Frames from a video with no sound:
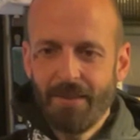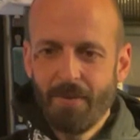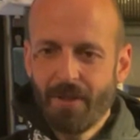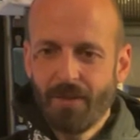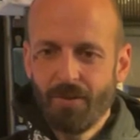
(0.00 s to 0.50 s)

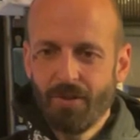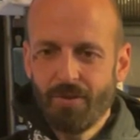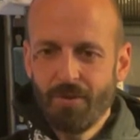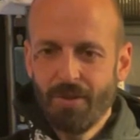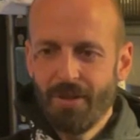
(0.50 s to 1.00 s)
walking to the
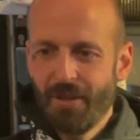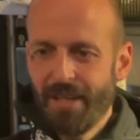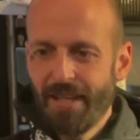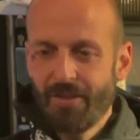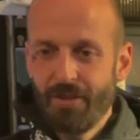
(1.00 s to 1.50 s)
studio, and
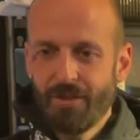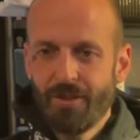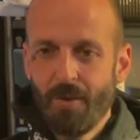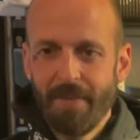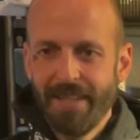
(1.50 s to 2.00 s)
I saw
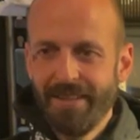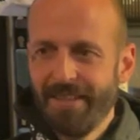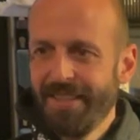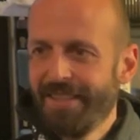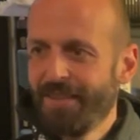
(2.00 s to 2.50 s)
so many
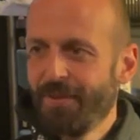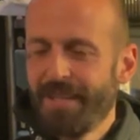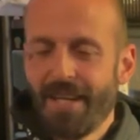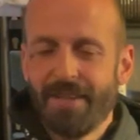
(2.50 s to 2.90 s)
jeans. I was like,